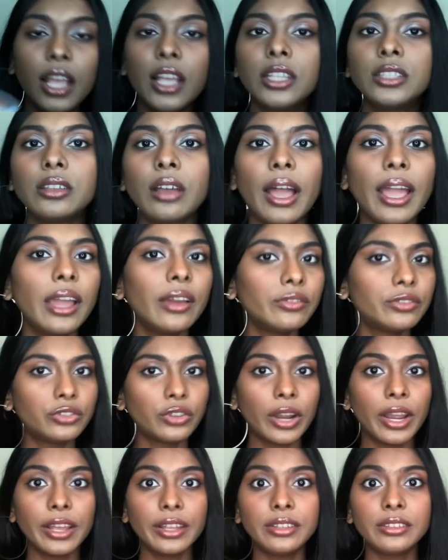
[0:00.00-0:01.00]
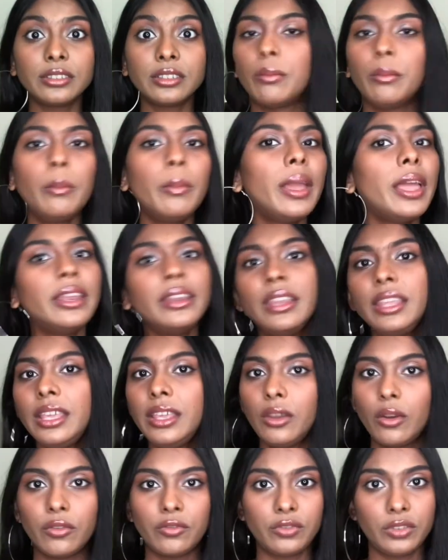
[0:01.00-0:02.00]
So I have tried
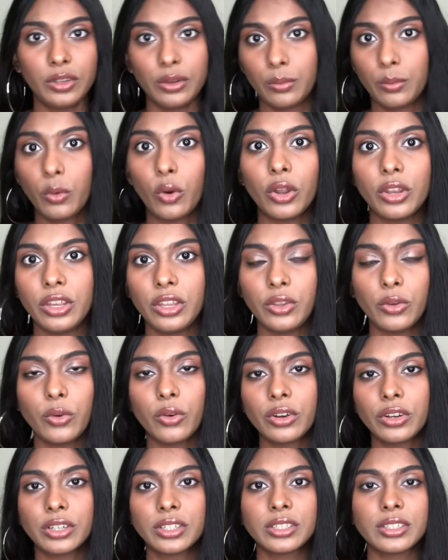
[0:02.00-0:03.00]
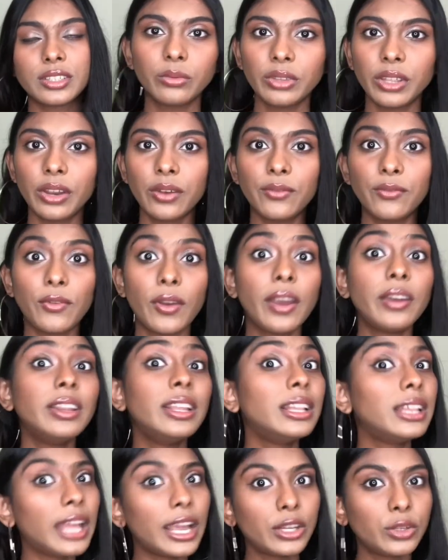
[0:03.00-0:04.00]
many of their body yogurts. They're very
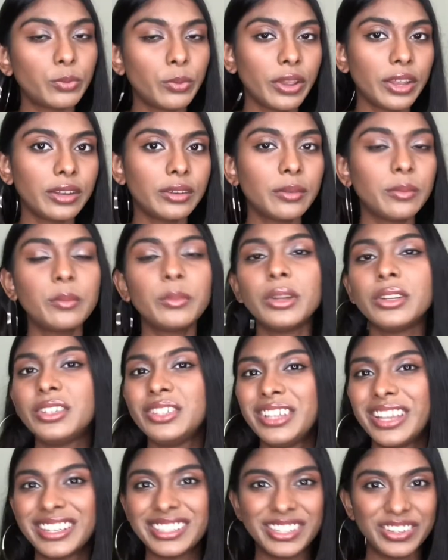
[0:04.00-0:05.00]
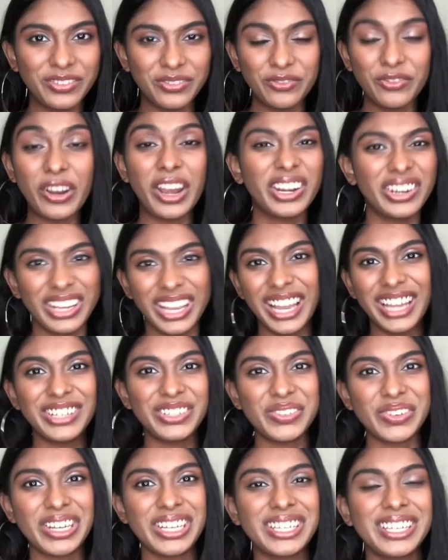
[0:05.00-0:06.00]
lightweight but yet very
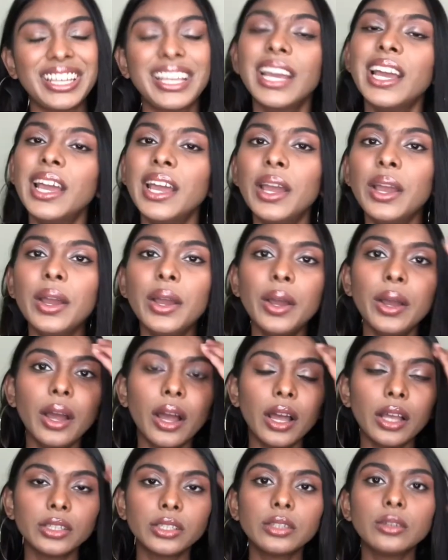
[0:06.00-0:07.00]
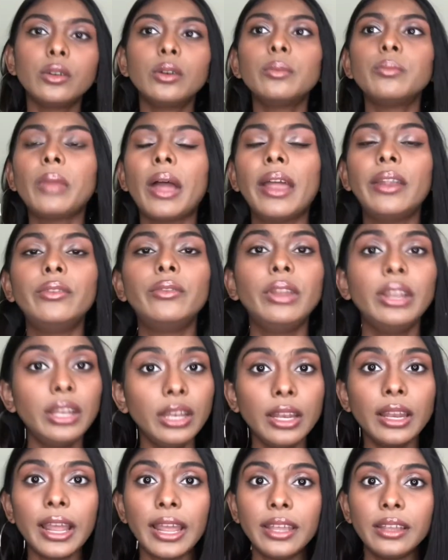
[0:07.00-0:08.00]
hydrating. So I
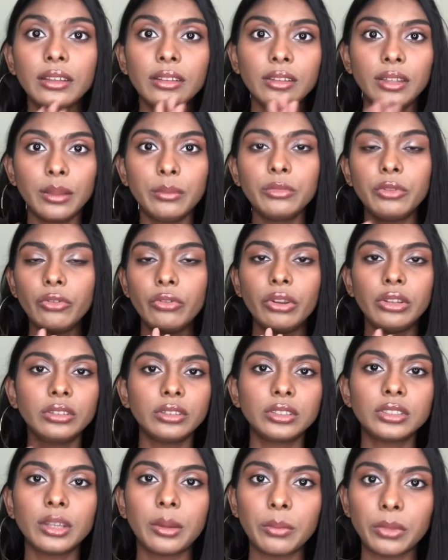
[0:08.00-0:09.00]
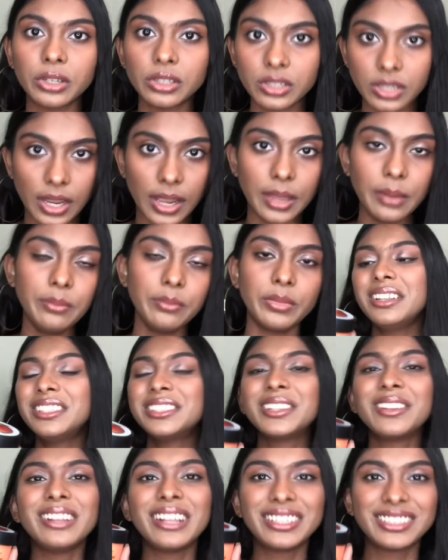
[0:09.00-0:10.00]
really like them during the summertime.
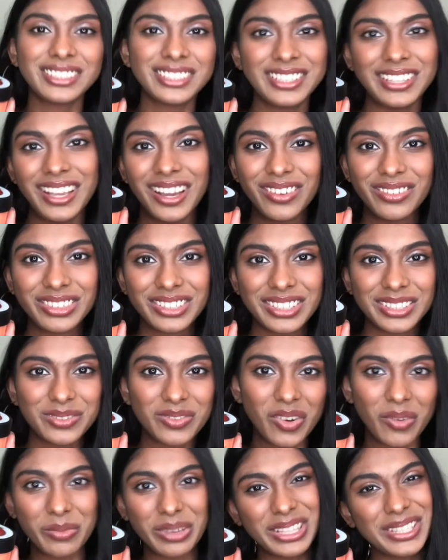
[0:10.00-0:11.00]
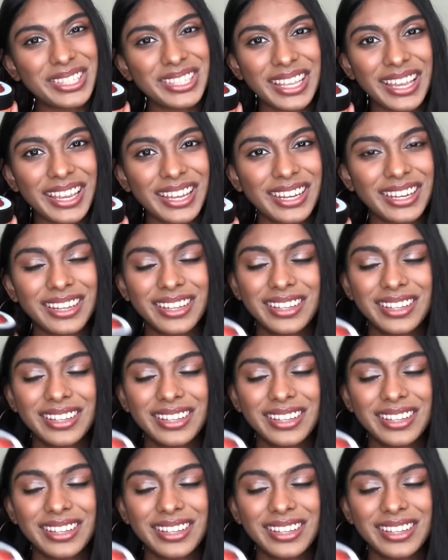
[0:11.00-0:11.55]
So let's see how it is from inside.